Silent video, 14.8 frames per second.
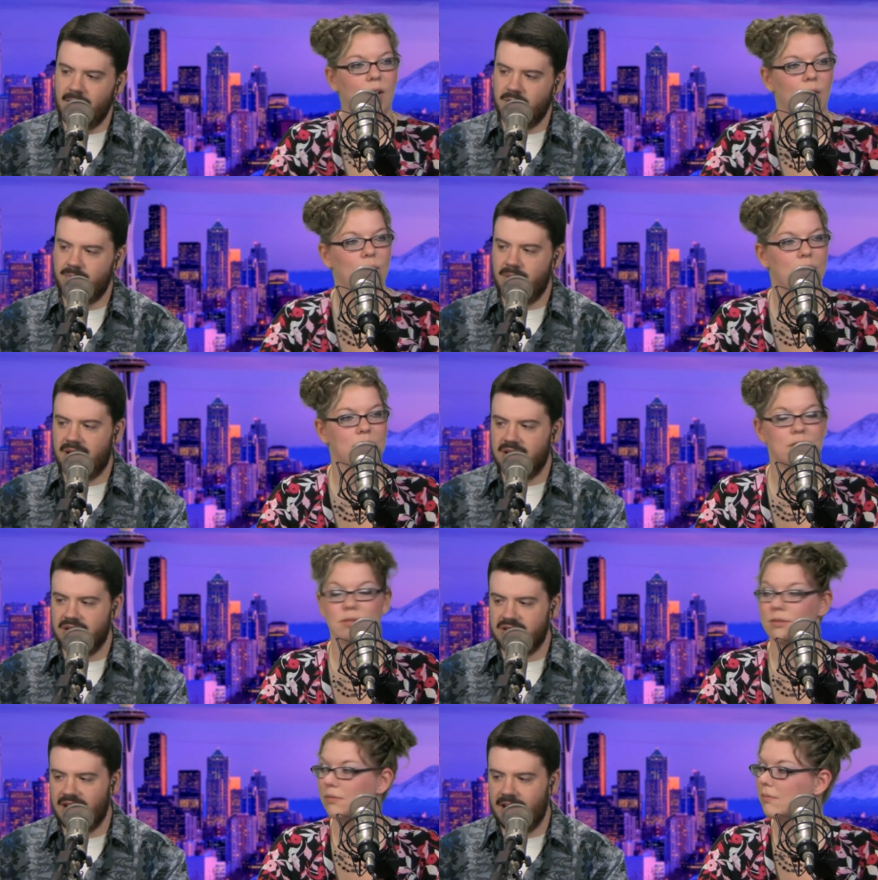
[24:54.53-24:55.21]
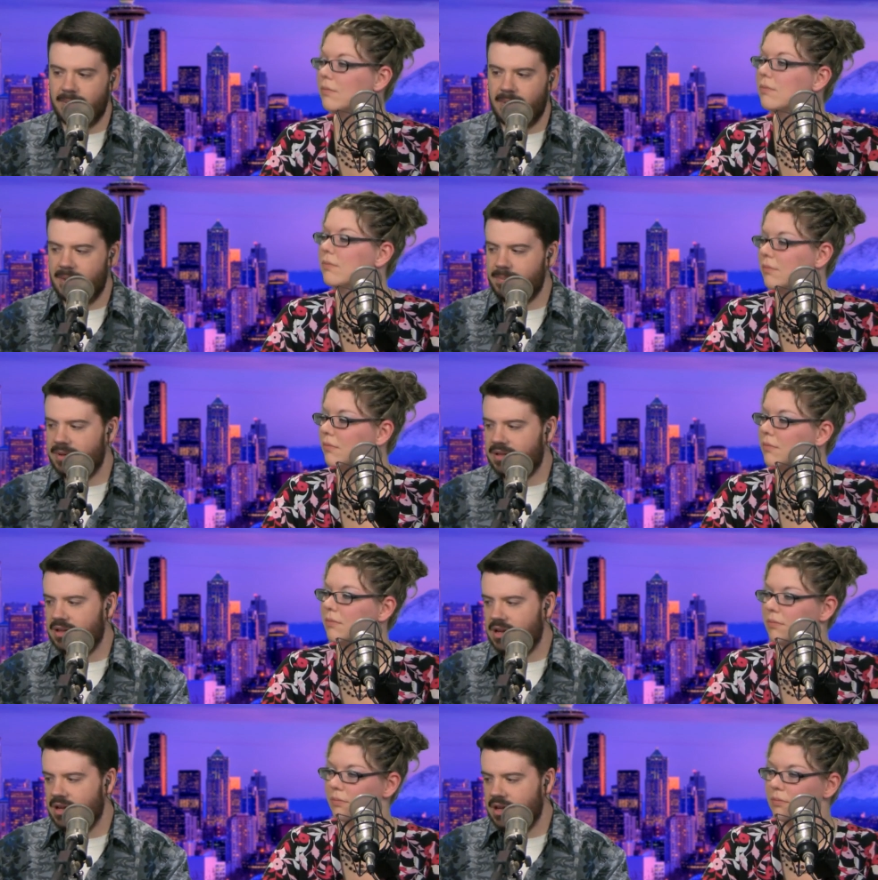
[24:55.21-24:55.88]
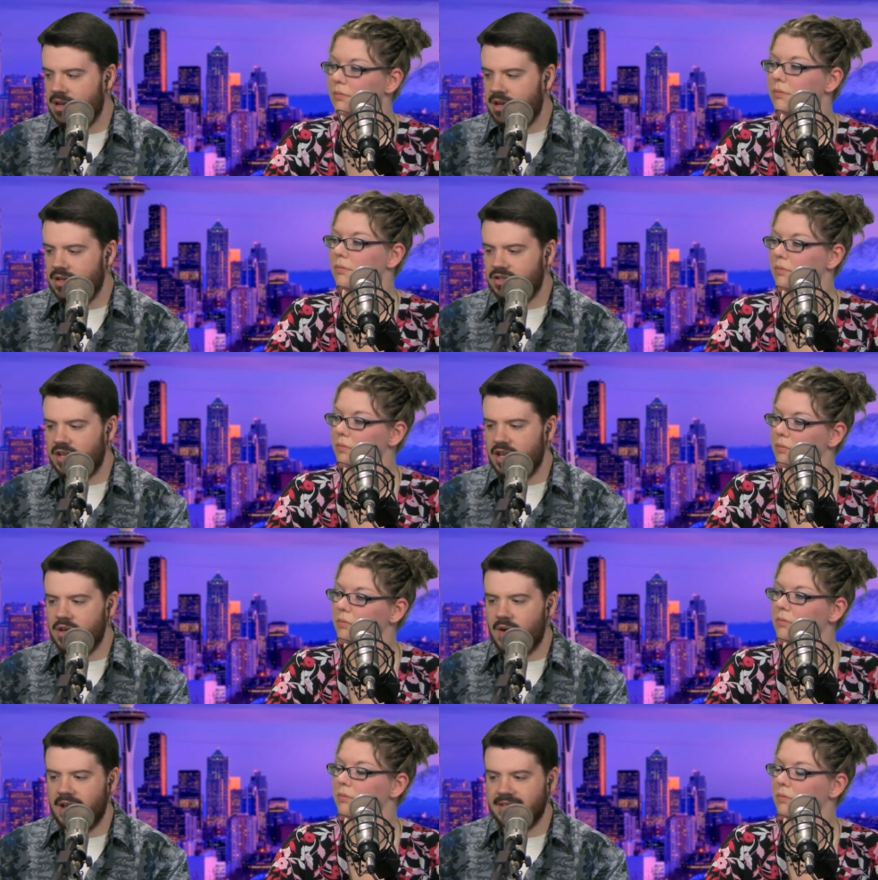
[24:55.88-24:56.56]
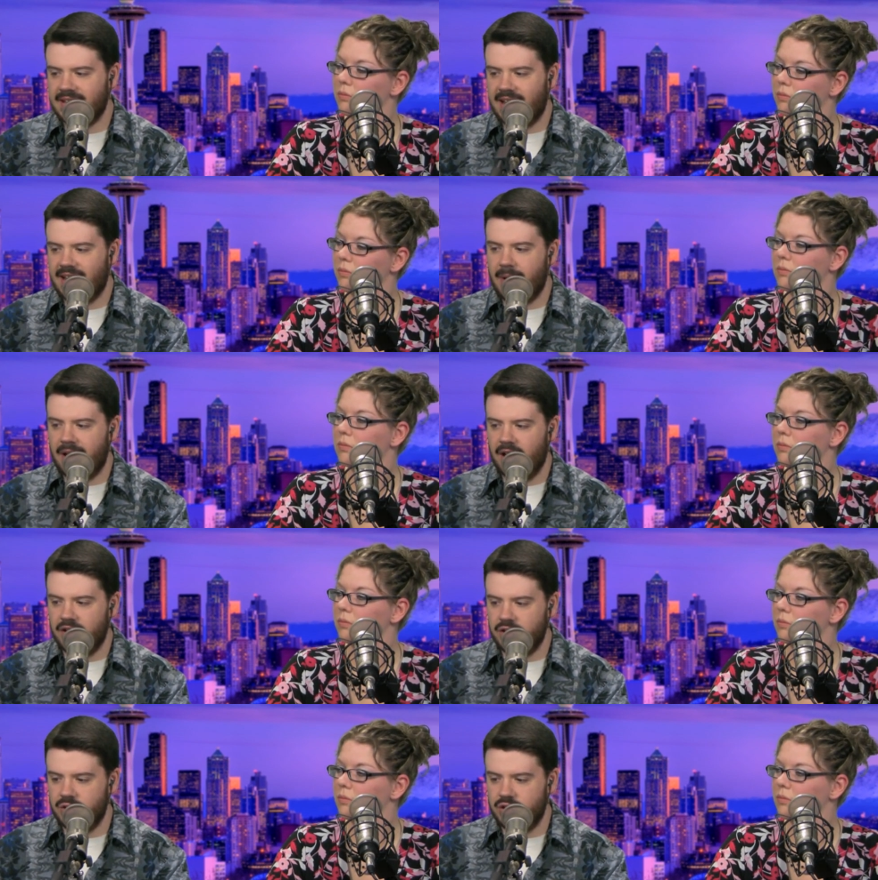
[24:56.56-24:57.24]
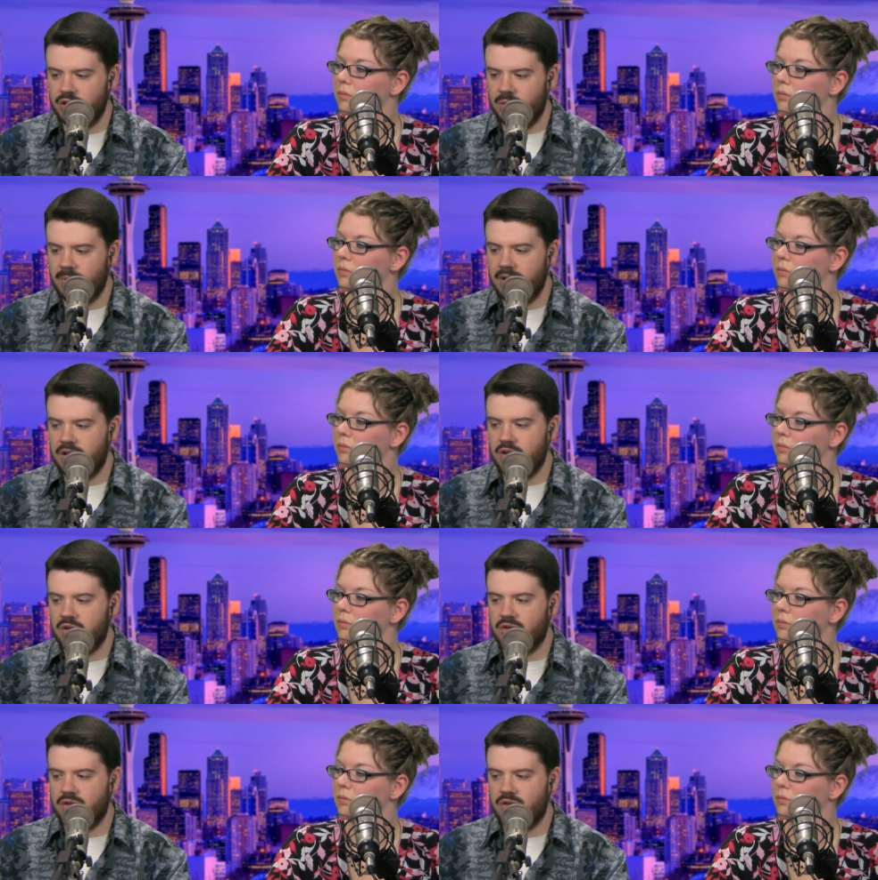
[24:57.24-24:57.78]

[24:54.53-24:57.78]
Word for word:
Speaker 1: I was picking SciByte, but mm -hmm. say you had SciByte on YouTube.